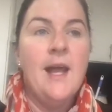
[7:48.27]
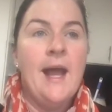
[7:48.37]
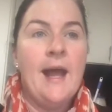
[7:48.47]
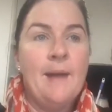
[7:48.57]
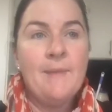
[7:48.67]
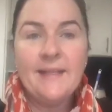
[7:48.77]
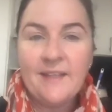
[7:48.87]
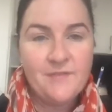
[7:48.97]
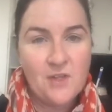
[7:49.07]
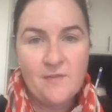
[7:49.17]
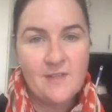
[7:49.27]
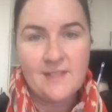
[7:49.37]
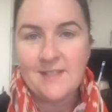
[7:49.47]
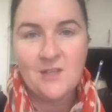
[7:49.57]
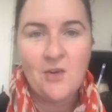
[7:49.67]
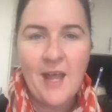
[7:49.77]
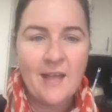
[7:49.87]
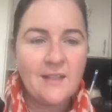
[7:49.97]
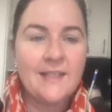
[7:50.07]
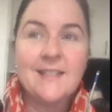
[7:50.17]
And leftovers. You know how
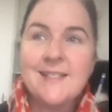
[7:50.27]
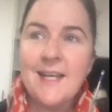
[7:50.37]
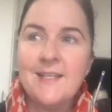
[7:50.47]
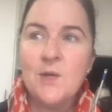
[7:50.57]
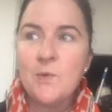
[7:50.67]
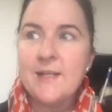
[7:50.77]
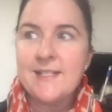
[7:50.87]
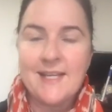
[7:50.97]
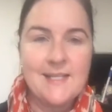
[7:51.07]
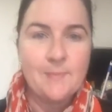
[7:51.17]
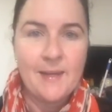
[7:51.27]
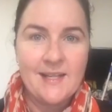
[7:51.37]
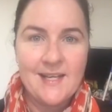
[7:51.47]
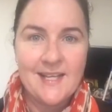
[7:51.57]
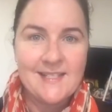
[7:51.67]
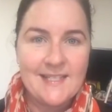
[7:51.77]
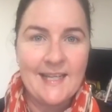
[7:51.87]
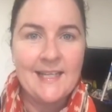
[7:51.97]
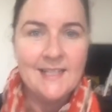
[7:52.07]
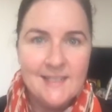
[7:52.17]
like lasagna always tastes better the next
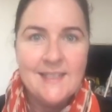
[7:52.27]
day?